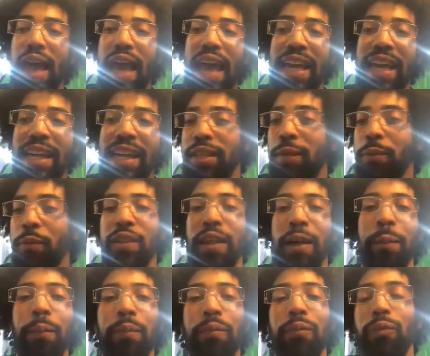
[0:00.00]
And some of
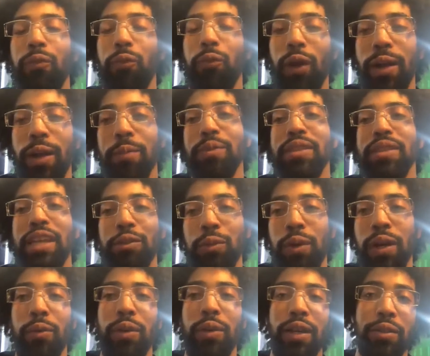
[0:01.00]
them, that's
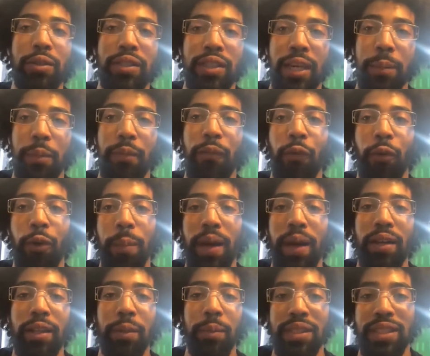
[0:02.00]
why what I was saying before
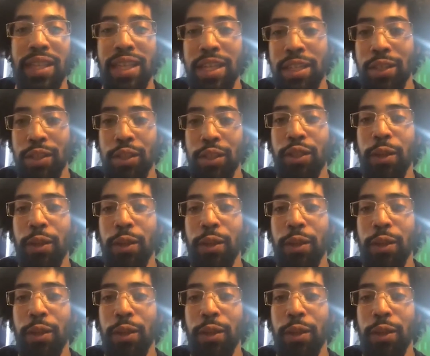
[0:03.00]
about limitations,